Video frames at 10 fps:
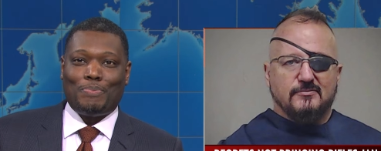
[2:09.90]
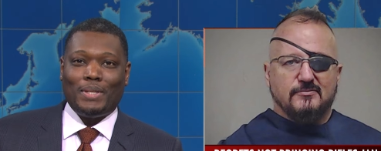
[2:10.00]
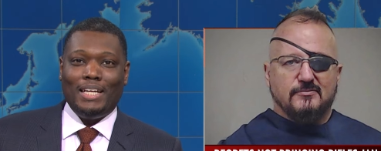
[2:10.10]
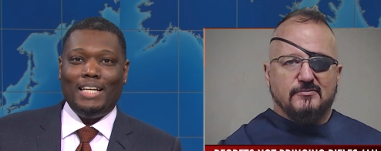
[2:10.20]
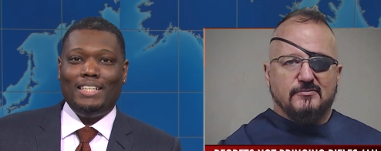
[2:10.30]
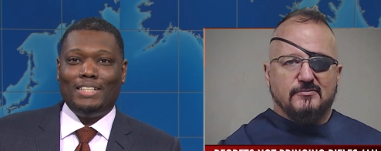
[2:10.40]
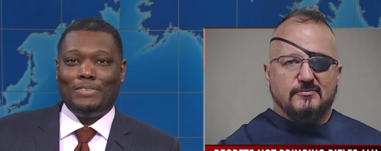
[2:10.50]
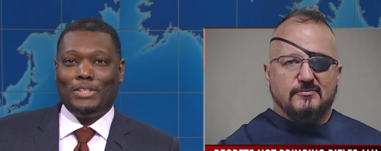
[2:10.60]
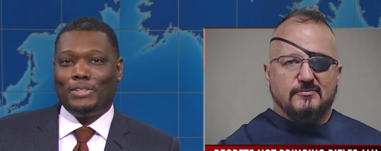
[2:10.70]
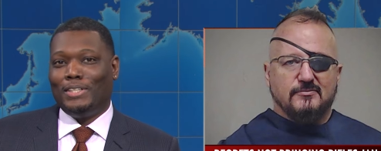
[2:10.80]
Speaker 1: played a
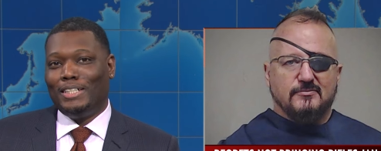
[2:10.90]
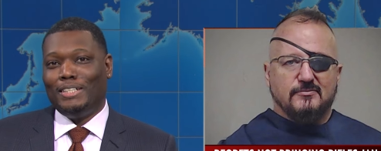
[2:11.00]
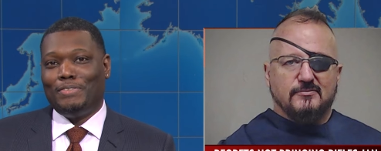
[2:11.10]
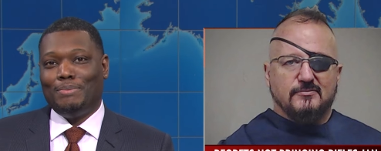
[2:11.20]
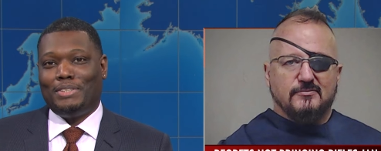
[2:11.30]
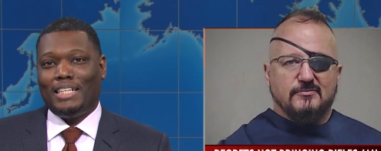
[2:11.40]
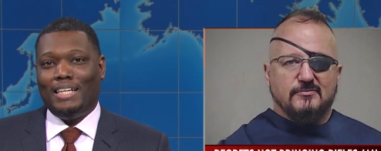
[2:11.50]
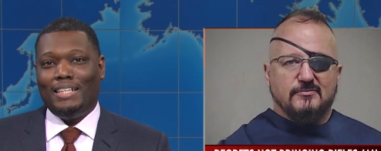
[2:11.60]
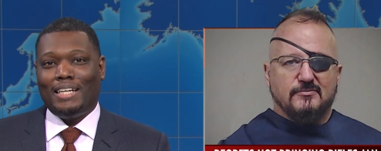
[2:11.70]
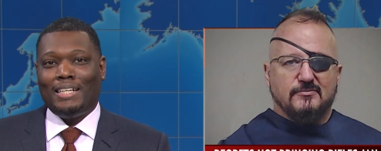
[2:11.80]
recording of him
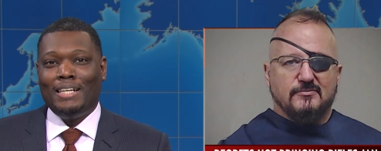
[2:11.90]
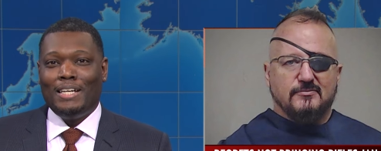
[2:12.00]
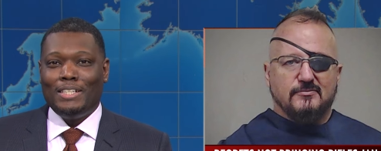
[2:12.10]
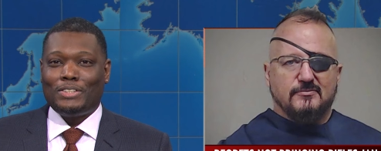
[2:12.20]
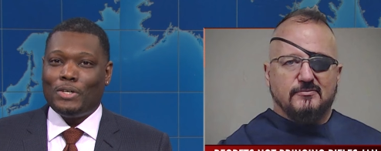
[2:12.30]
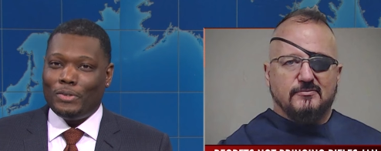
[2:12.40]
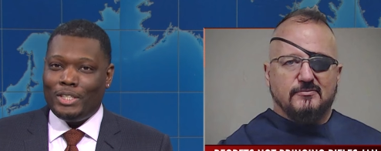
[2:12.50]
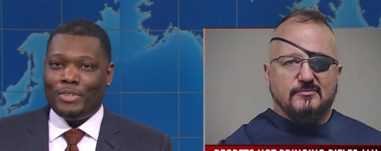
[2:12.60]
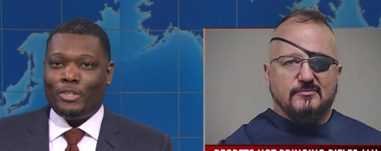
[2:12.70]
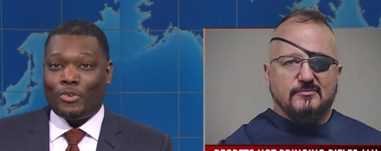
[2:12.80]
saying that his only
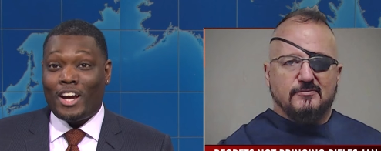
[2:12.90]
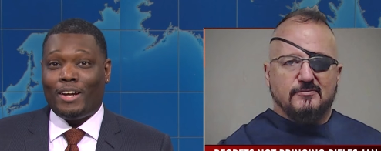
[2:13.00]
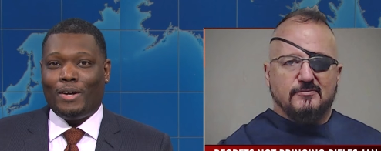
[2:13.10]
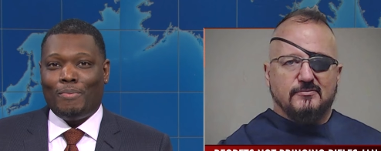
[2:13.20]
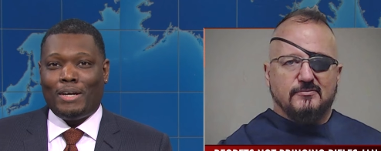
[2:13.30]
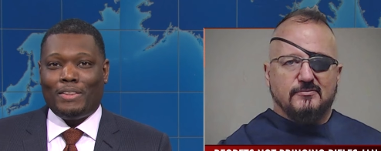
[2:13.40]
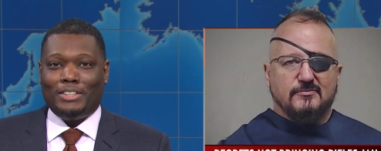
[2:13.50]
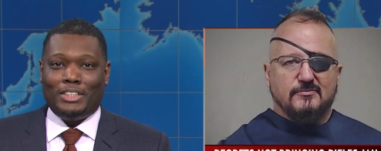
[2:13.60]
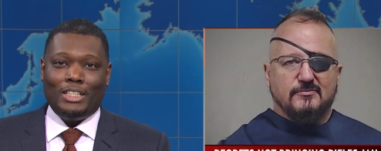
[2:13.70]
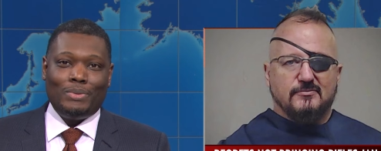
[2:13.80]
regret about the
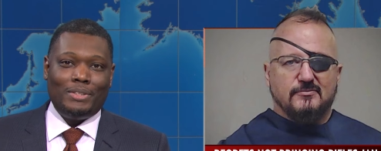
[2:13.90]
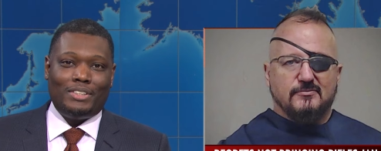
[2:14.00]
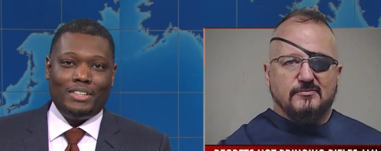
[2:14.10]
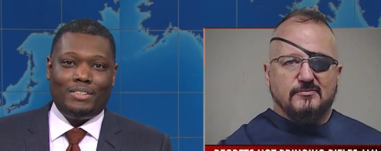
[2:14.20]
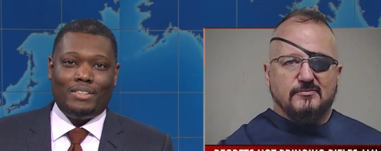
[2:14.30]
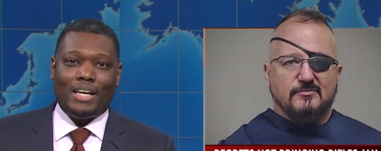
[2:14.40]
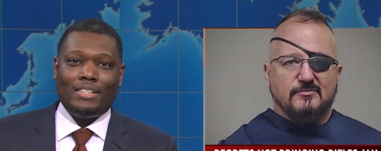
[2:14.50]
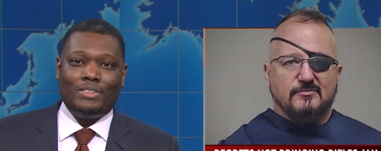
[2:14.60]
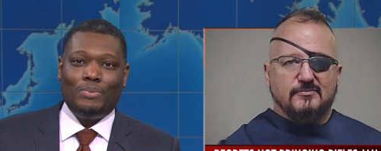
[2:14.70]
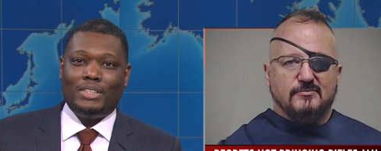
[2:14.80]
January 6
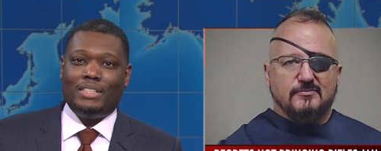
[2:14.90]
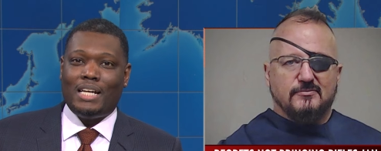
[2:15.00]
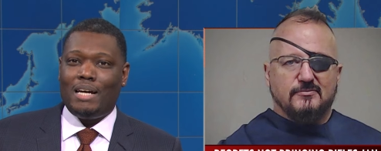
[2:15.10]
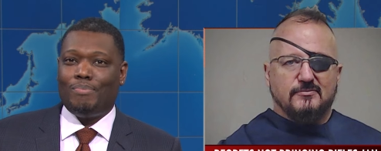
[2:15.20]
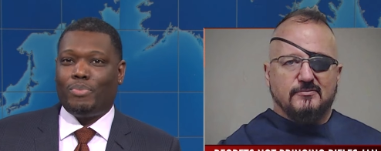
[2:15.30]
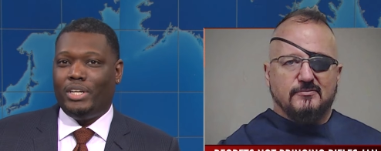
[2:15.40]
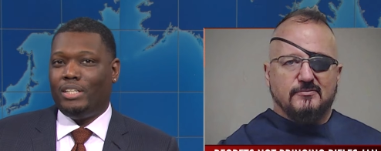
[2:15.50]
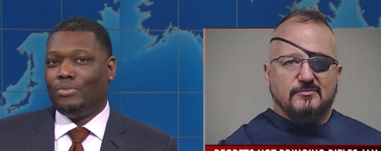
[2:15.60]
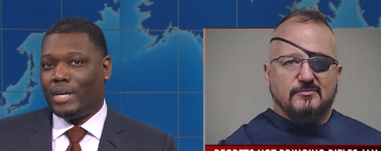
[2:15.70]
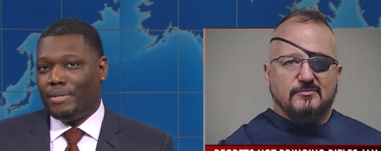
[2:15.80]
attacks was not
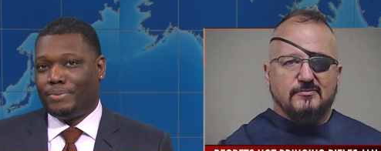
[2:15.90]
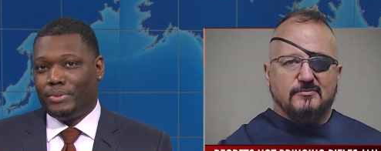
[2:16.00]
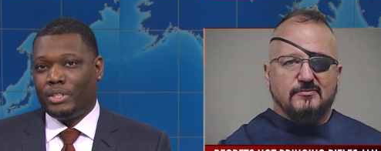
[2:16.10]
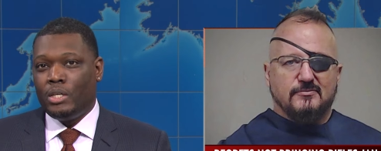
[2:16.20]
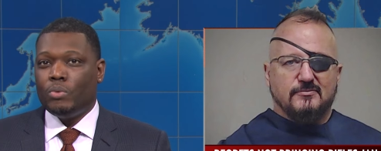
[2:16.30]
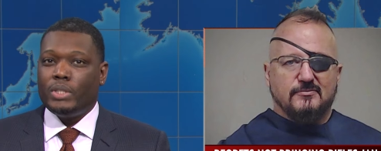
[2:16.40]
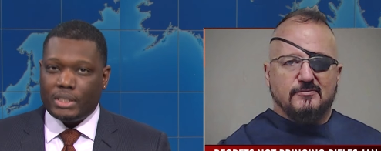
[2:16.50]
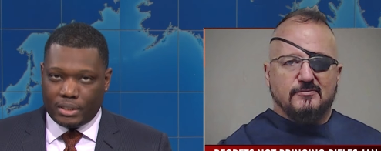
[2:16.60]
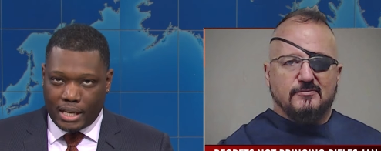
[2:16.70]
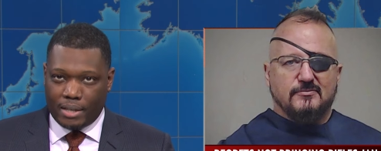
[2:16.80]
bringing rifles, which
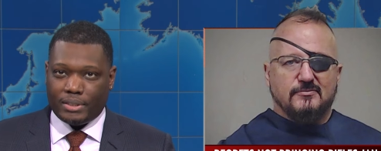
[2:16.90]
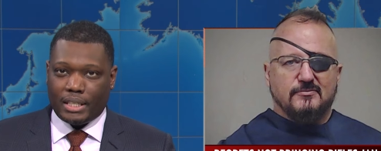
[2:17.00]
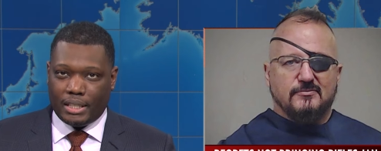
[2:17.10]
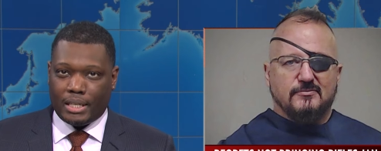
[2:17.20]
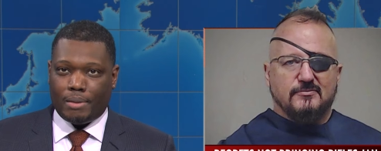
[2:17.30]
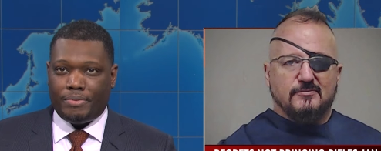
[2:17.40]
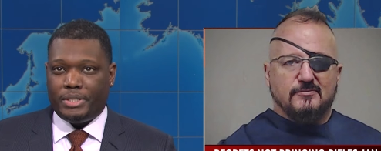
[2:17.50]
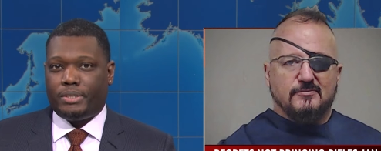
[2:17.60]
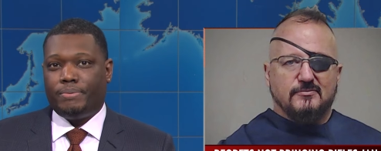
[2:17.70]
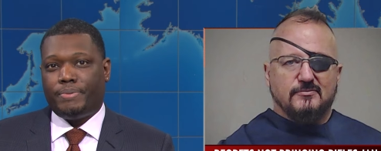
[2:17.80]
sounds like an
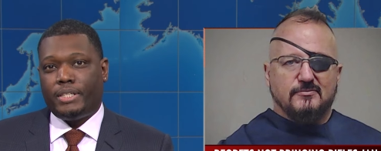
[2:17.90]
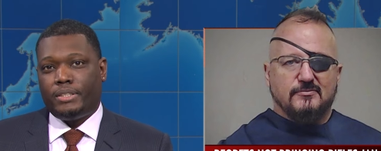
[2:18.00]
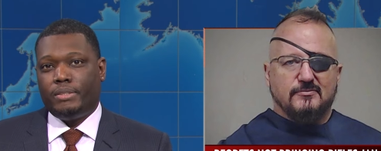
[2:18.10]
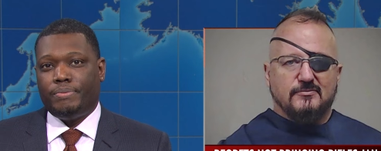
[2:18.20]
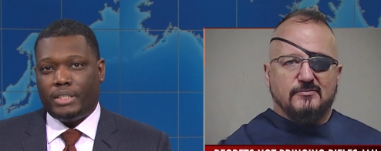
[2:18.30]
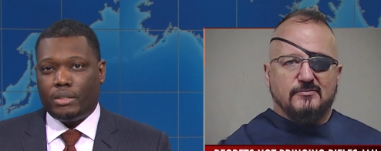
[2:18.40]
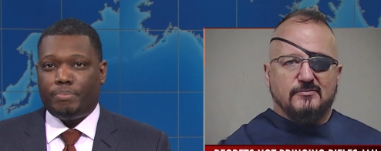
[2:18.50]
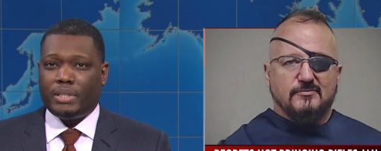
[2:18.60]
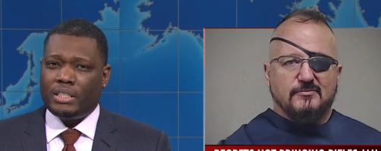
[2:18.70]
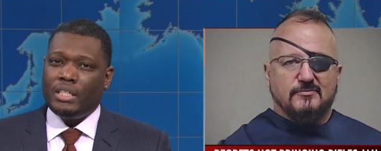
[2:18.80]
obvious confession of guilt,
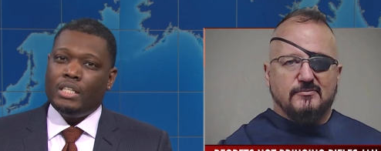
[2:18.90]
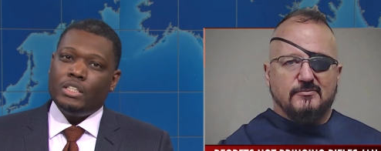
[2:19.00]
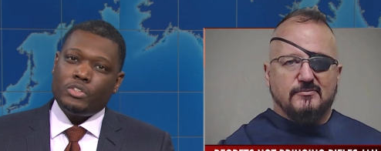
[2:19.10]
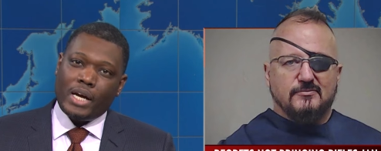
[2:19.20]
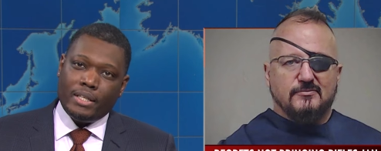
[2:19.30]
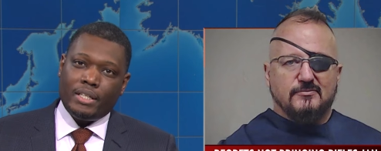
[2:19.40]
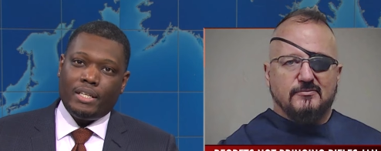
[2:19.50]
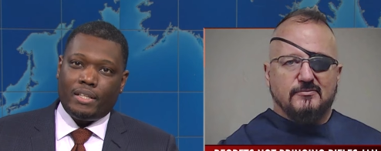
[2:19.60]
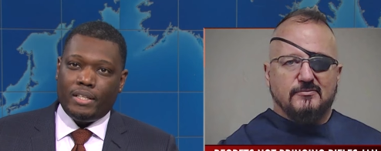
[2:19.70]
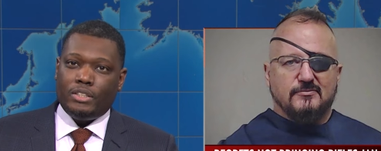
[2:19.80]
but try looking
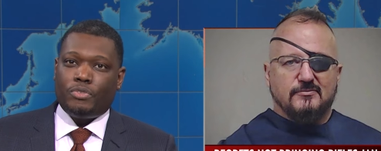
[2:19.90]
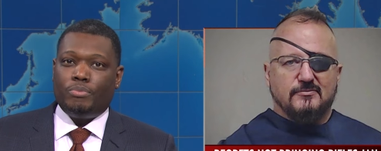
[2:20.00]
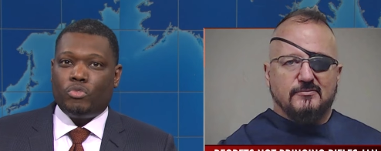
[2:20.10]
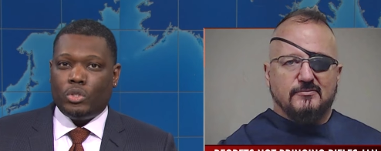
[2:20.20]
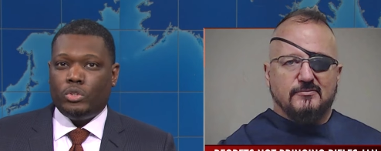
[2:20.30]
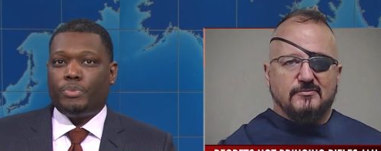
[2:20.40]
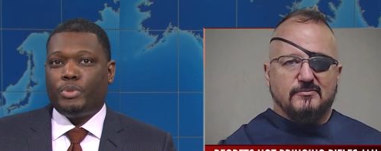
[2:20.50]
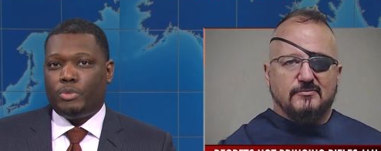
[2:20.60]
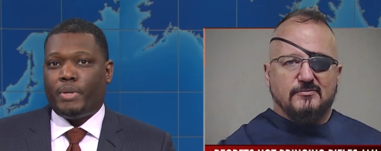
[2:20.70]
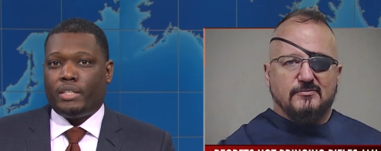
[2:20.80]
at things from Rhodes'
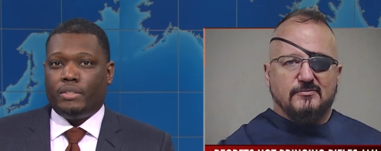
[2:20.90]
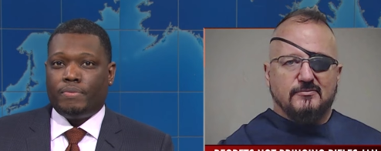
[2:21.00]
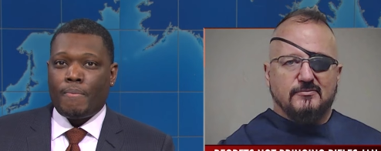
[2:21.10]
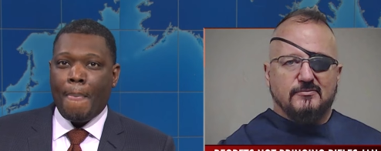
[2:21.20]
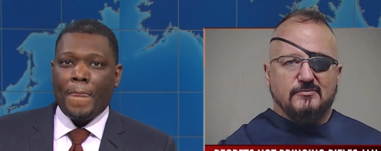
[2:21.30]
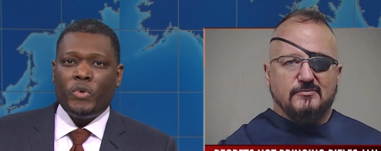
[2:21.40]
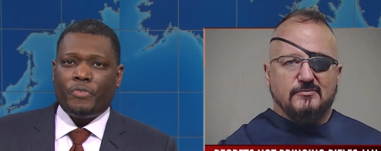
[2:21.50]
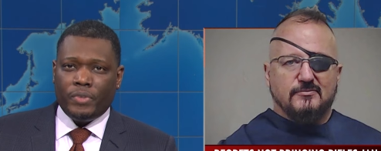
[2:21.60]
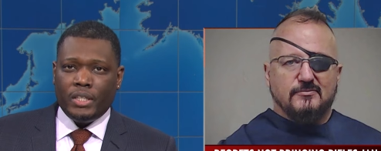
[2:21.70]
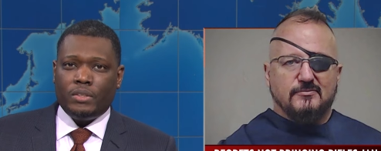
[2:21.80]
perspective with
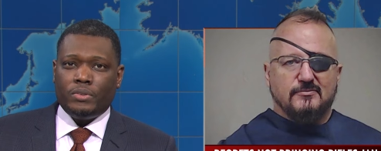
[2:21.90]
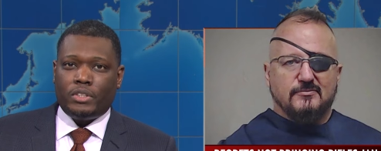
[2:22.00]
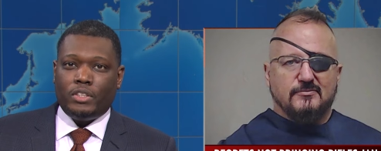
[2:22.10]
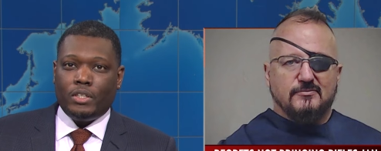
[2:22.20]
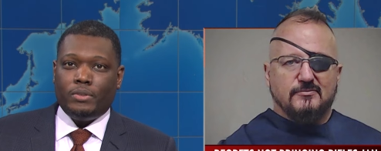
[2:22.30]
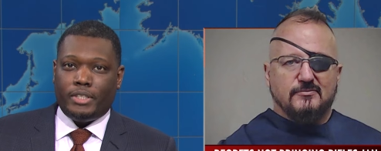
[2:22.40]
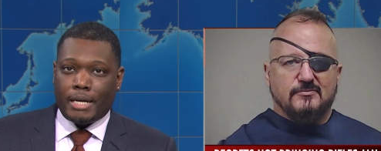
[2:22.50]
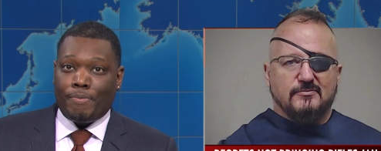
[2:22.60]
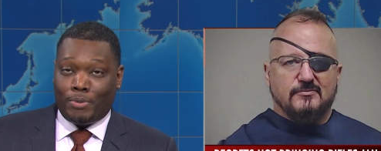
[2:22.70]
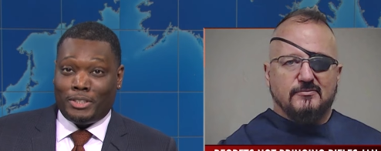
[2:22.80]
little to no
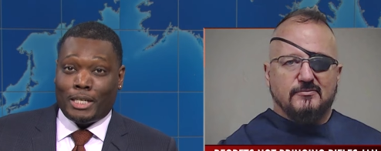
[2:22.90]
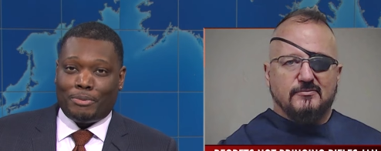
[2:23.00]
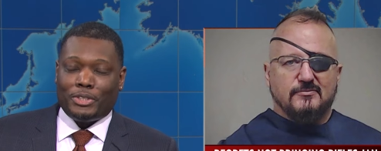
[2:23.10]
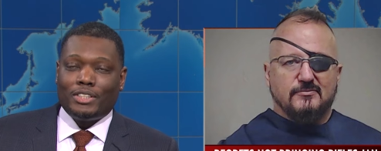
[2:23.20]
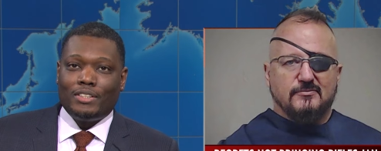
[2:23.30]
depth perception.